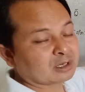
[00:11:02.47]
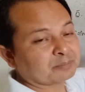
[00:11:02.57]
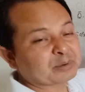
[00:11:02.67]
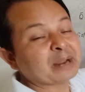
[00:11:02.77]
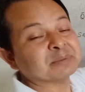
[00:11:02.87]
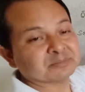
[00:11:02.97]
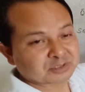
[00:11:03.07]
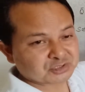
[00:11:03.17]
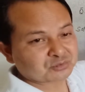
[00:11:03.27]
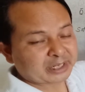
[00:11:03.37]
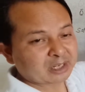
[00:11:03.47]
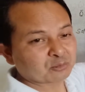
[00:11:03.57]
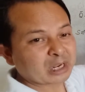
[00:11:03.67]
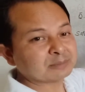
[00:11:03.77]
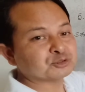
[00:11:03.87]
prime numbers. Okay.
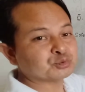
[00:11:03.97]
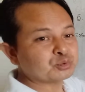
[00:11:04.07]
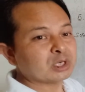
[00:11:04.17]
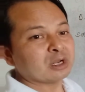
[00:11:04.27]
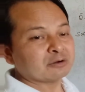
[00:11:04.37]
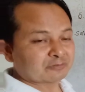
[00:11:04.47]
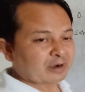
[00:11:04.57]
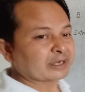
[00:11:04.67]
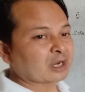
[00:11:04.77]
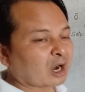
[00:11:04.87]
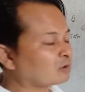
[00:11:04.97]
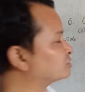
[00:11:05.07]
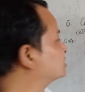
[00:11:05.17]
We have to find out